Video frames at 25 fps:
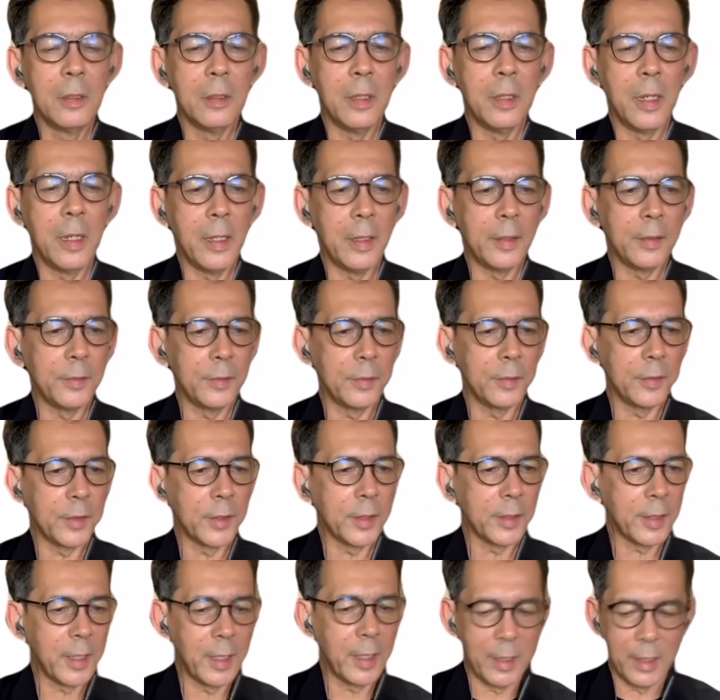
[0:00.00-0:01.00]
And
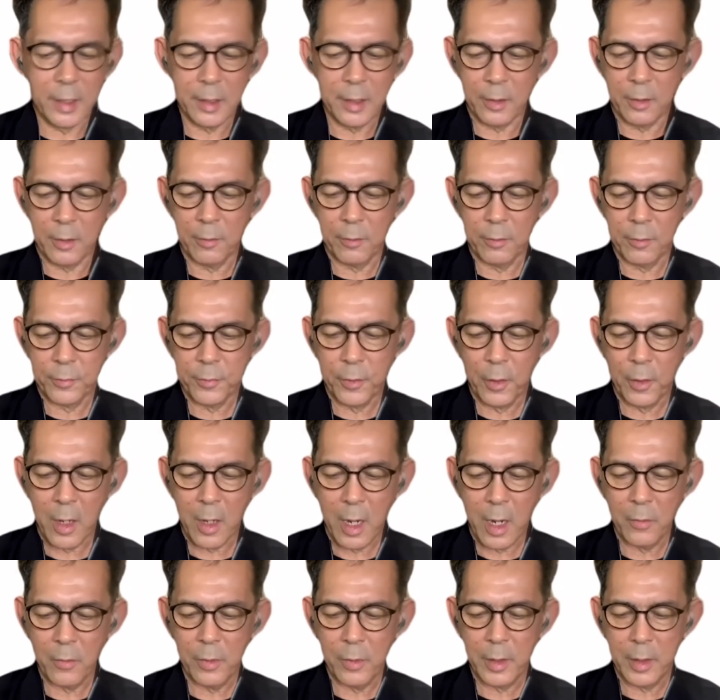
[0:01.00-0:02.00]
certainly for
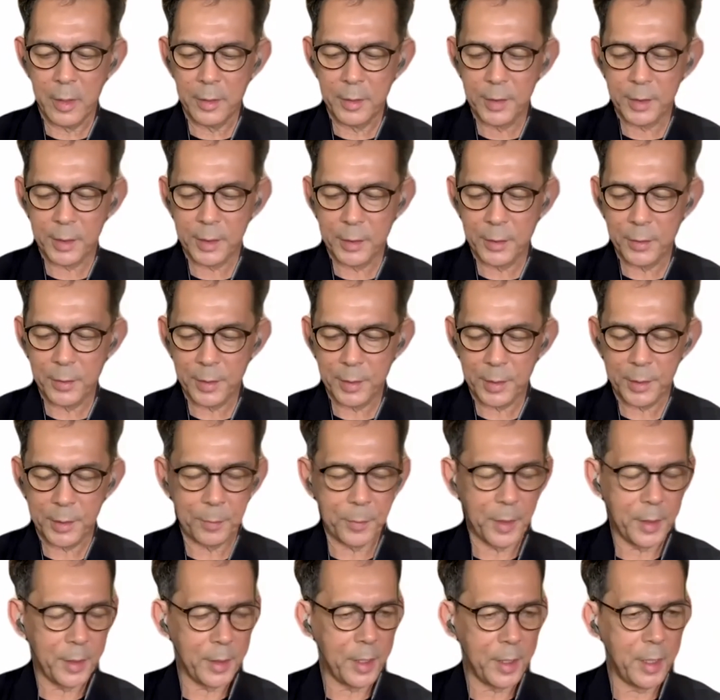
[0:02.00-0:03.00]
our distinguished
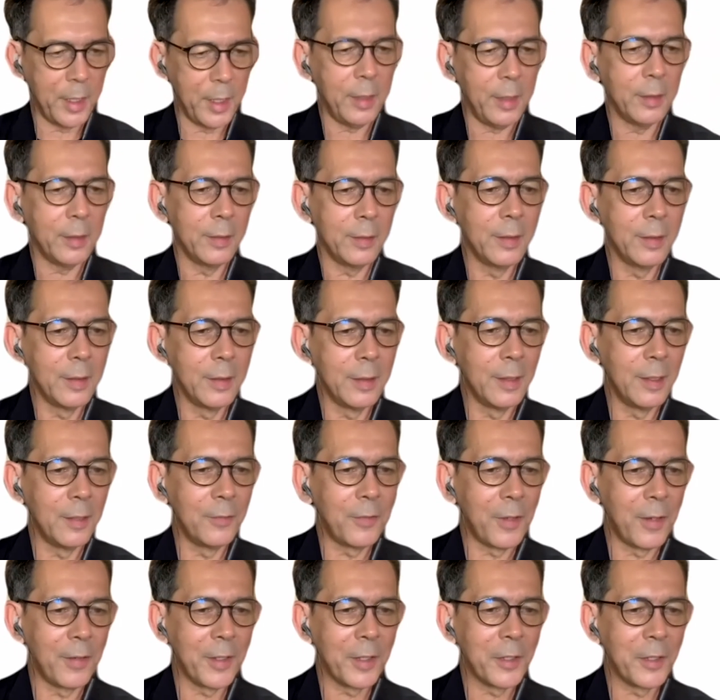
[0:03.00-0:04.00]
speaker, a
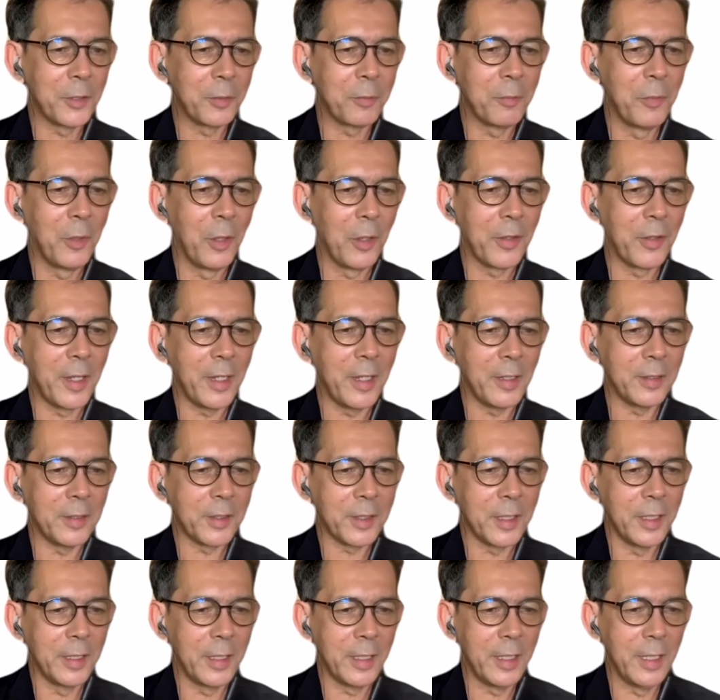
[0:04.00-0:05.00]
very good morning.
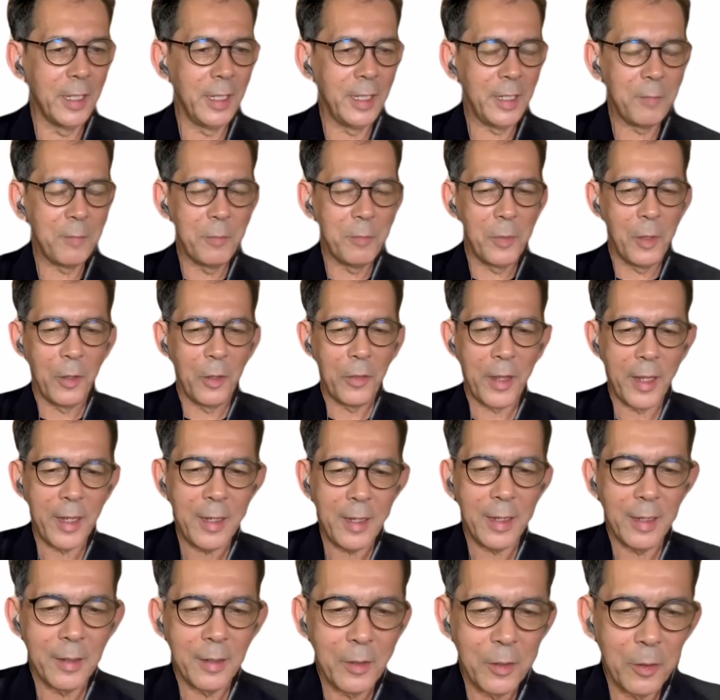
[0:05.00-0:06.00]
It's an early
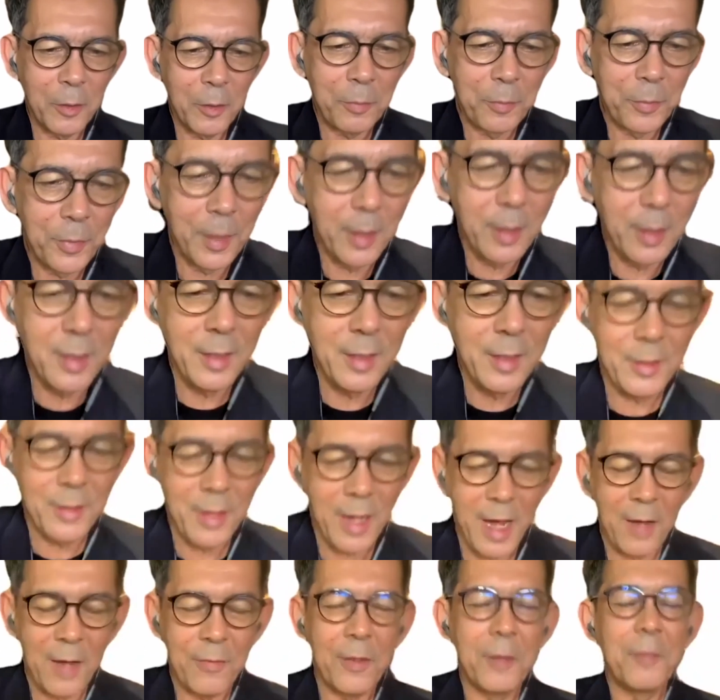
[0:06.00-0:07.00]
morning. I hope you
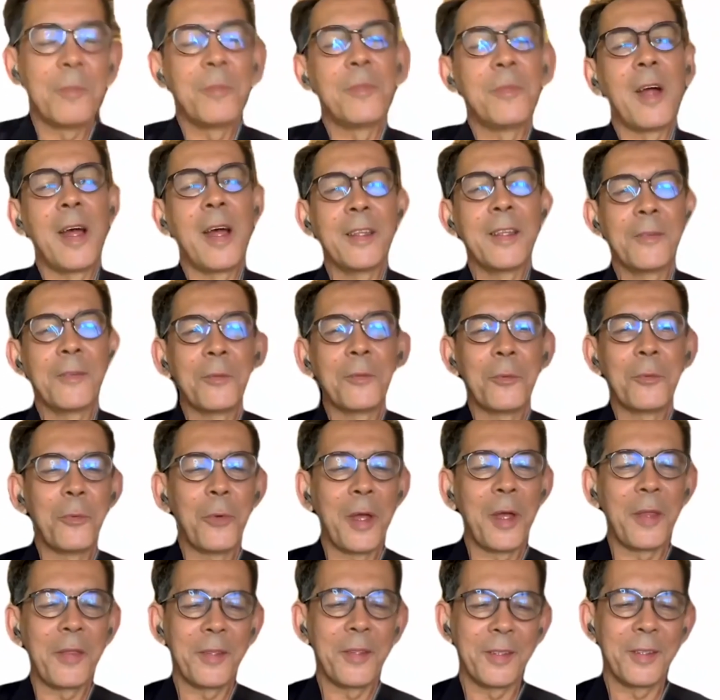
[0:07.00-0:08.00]
have a bright
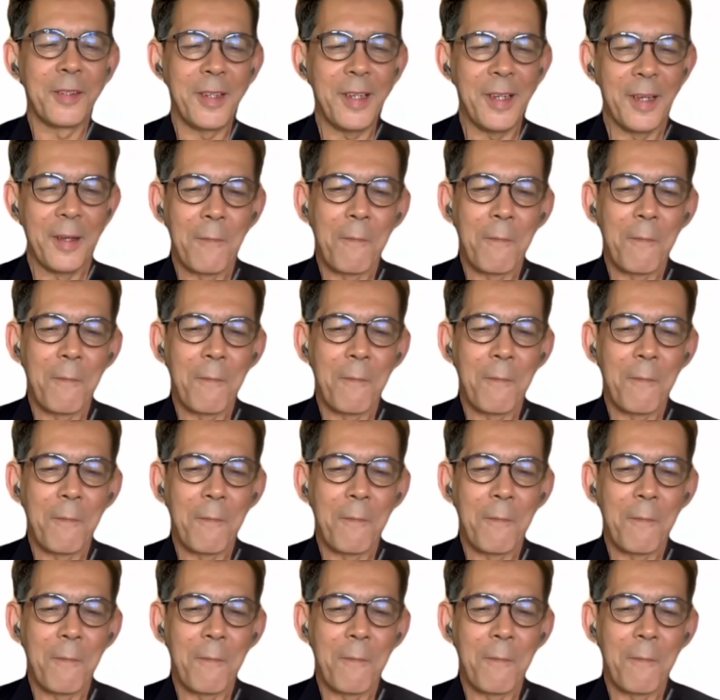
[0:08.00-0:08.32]
weather there.